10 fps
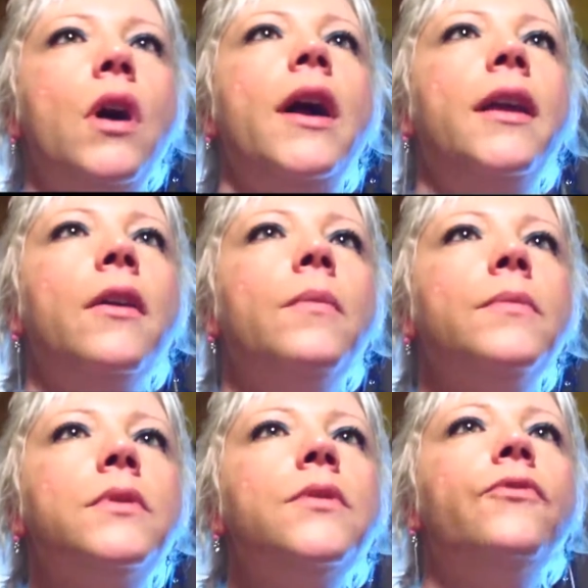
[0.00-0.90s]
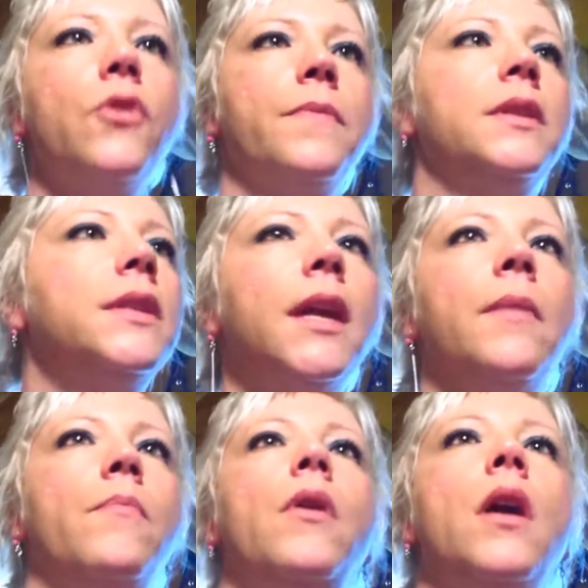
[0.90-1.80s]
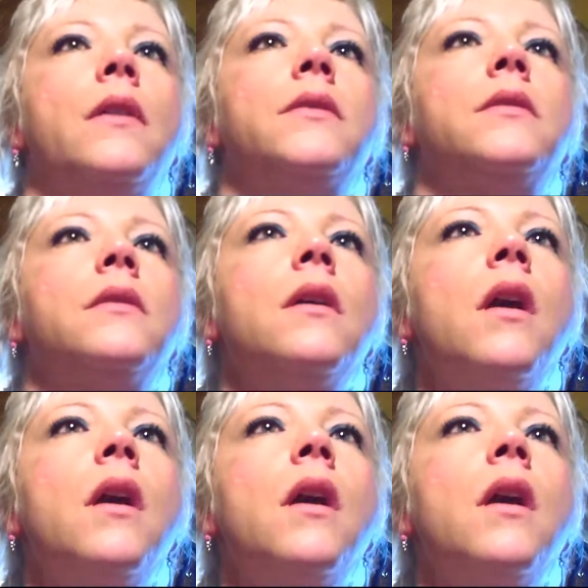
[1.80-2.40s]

items from the same boss?